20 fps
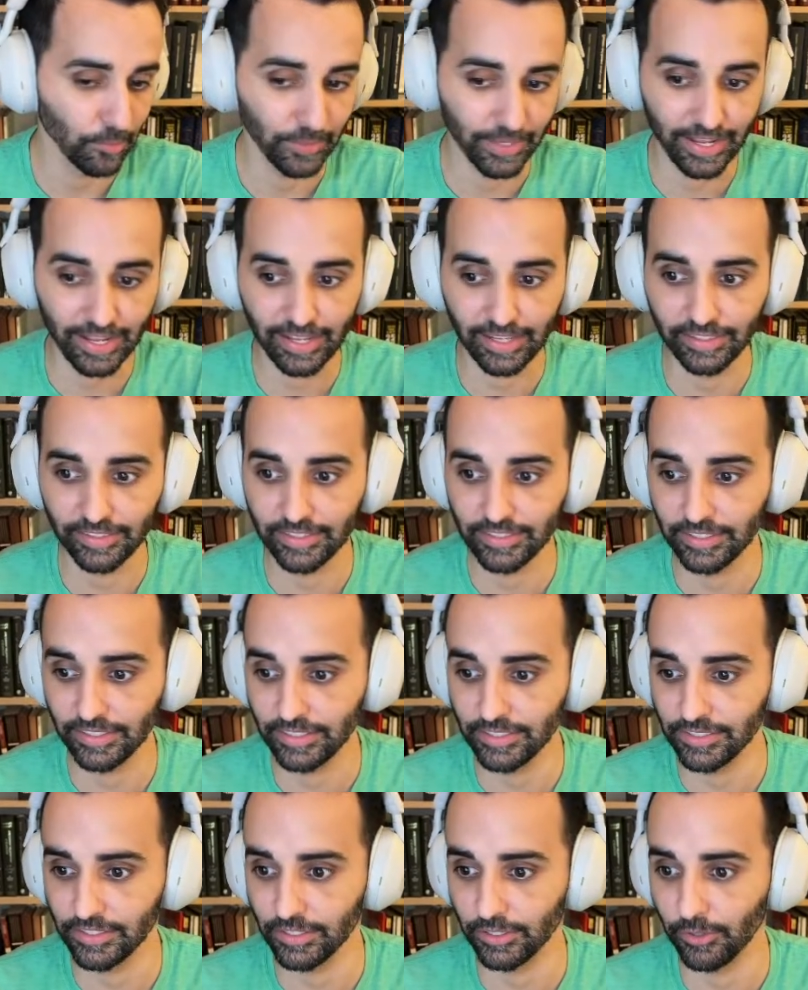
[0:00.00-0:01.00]
Yeah,
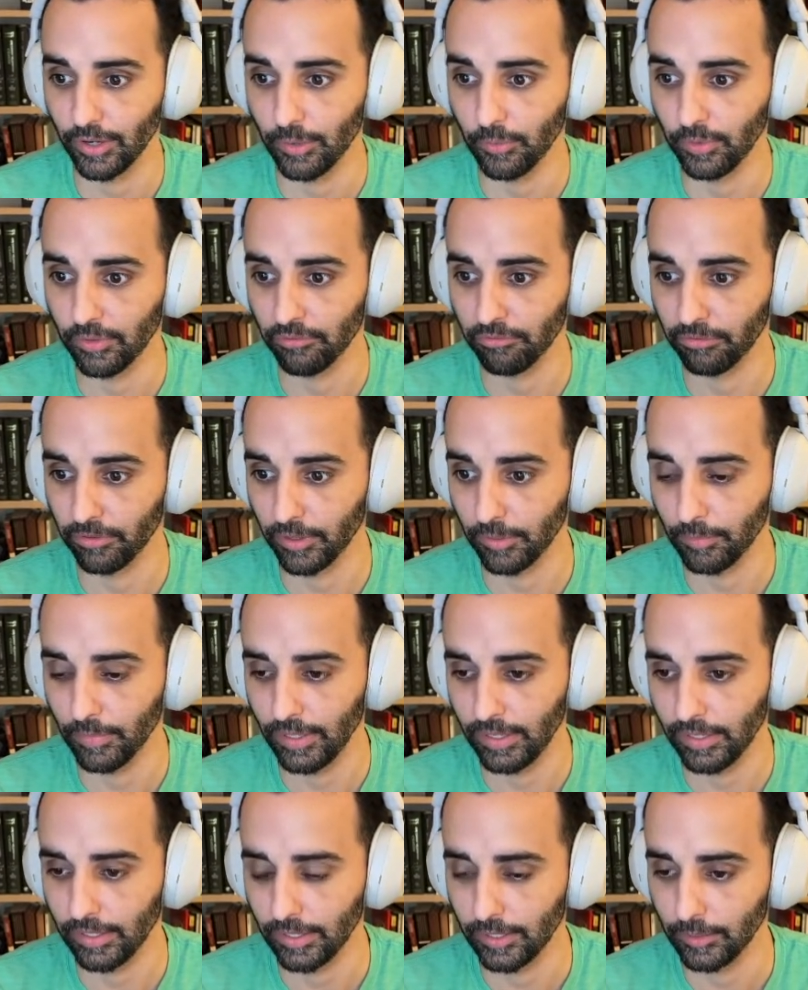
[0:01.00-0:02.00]
this is a great one from
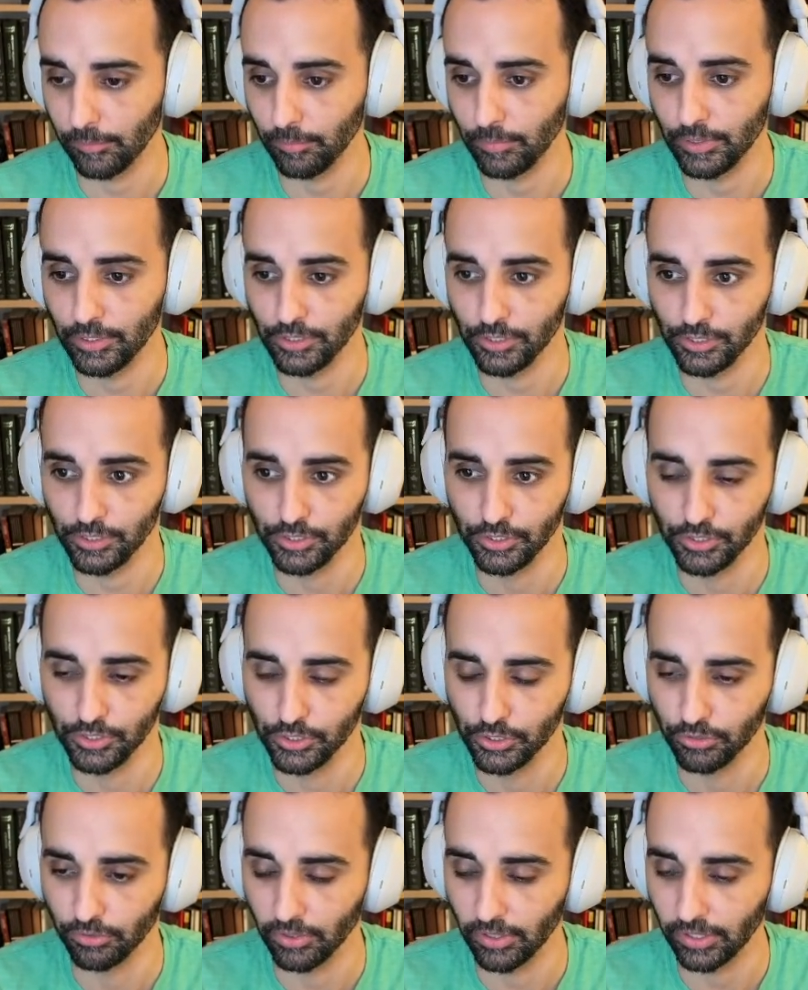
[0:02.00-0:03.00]

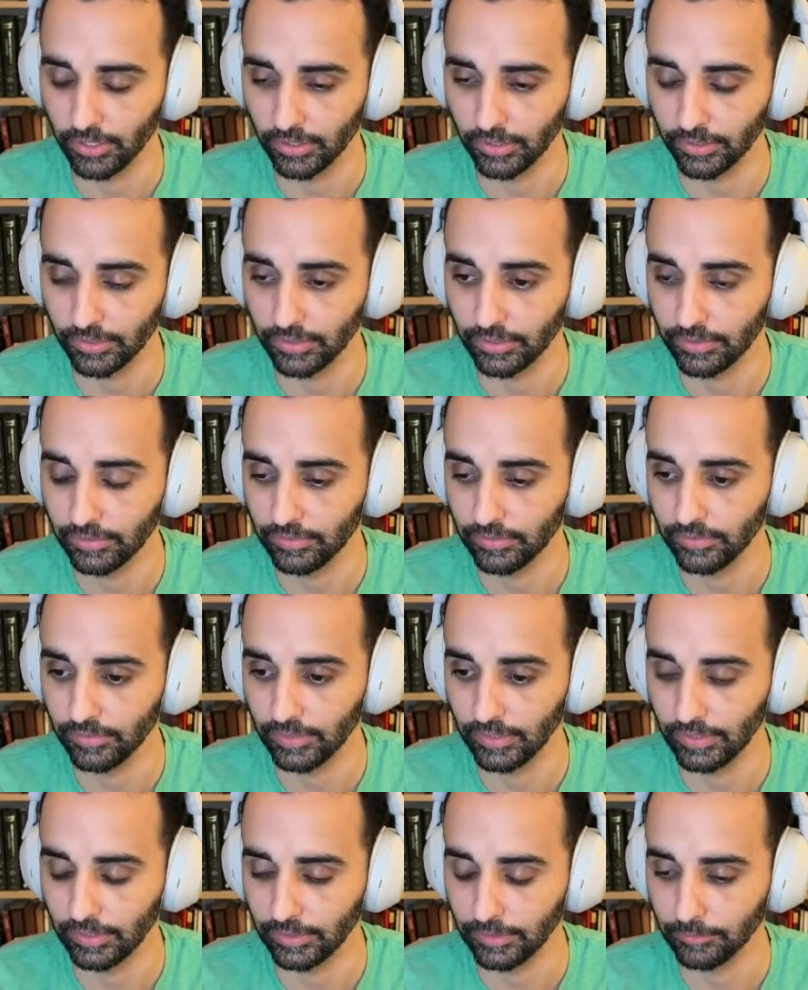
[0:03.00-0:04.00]
Gerard,
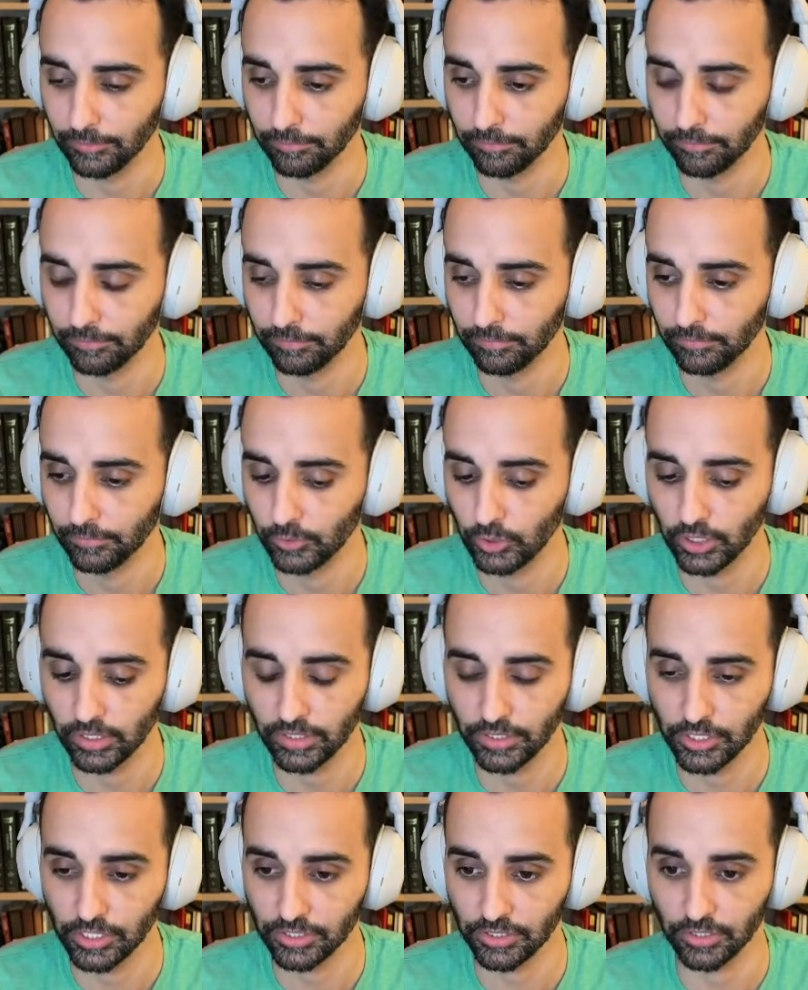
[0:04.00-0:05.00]

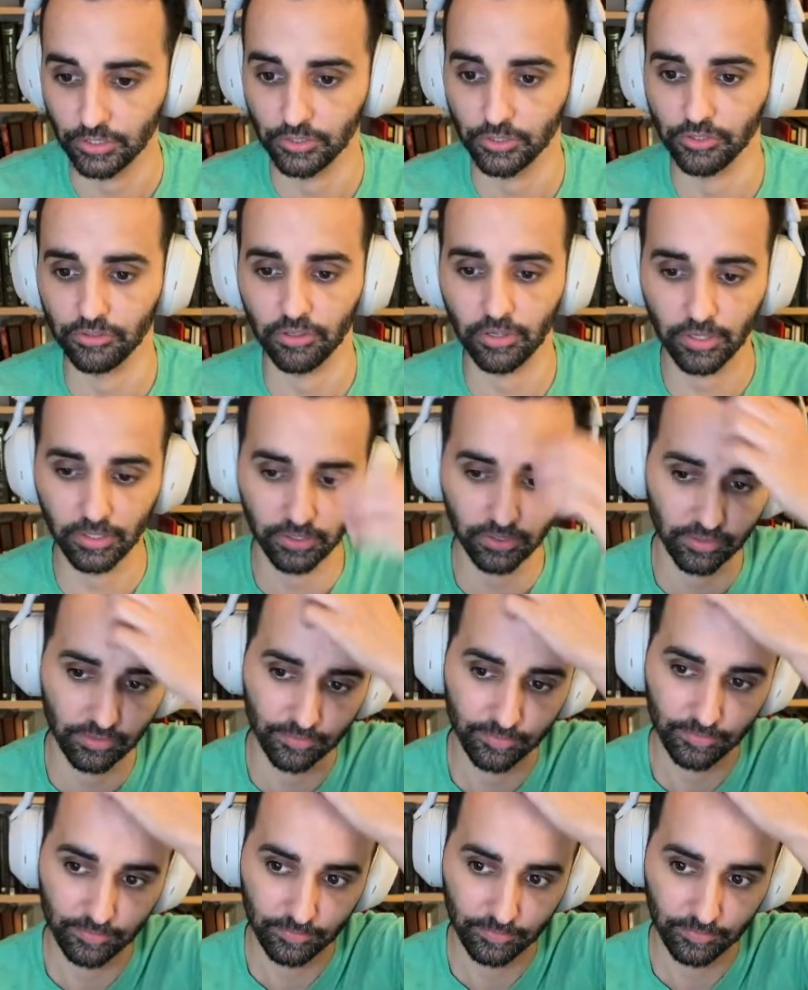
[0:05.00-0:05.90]
Justin Gerard.